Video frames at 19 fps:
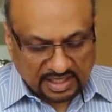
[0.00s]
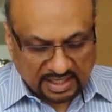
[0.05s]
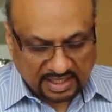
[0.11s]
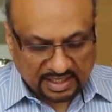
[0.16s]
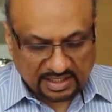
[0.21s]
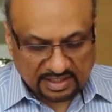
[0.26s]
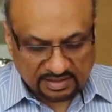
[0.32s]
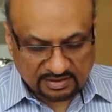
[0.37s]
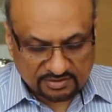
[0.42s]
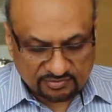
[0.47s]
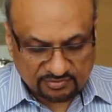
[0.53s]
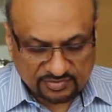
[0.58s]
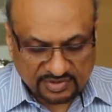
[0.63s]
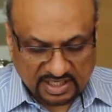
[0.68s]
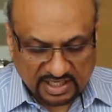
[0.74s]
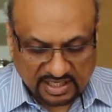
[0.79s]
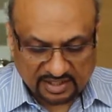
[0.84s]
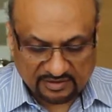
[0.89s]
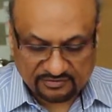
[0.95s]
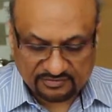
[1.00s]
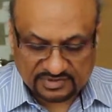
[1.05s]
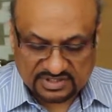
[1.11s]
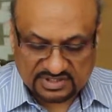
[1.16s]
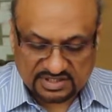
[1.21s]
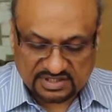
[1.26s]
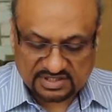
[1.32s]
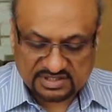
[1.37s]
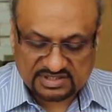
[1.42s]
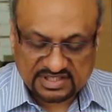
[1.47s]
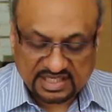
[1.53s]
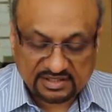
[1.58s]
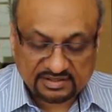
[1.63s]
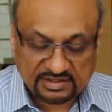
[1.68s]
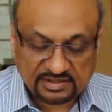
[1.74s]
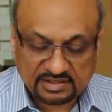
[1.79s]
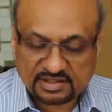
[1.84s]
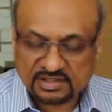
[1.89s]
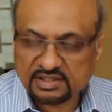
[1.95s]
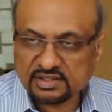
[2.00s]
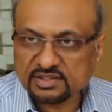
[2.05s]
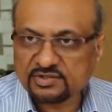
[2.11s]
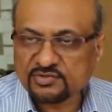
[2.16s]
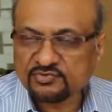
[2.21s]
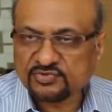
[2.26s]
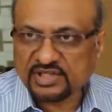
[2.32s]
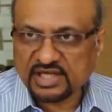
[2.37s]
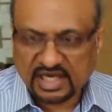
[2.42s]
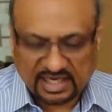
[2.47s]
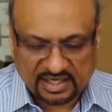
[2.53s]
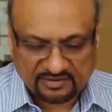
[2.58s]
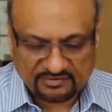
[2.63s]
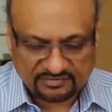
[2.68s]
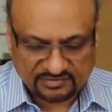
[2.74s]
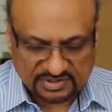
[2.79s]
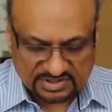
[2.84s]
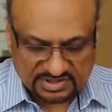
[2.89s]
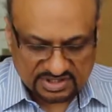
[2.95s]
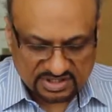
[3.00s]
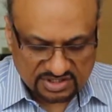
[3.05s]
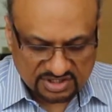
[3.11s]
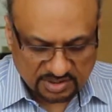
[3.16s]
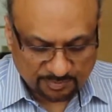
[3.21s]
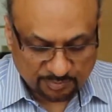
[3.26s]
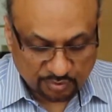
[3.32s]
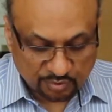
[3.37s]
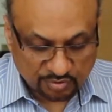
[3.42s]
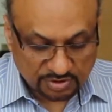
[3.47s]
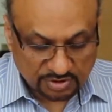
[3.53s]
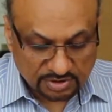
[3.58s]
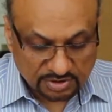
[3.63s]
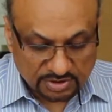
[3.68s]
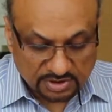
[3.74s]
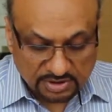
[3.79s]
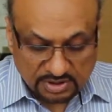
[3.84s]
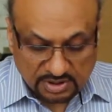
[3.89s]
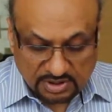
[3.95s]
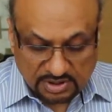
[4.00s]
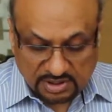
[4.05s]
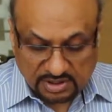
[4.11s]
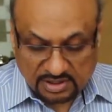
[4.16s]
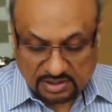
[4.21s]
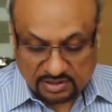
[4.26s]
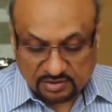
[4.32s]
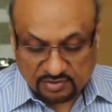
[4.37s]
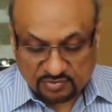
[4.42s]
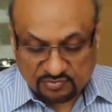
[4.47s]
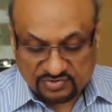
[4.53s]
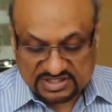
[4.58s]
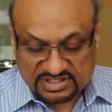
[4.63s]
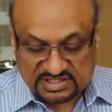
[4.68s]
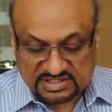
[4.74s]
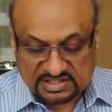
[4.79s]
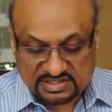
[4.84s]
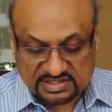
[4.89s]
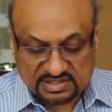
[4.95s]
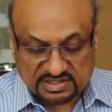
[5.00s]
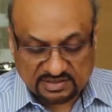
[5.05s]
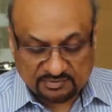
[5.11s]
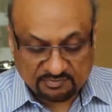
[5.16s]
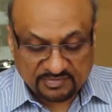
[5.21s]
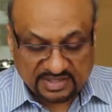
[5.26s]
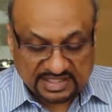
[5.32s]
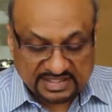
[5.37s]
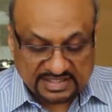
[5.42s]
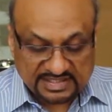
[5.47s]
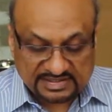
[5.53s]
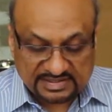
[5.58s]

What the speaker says: And we have this in center, we have this support which is mainly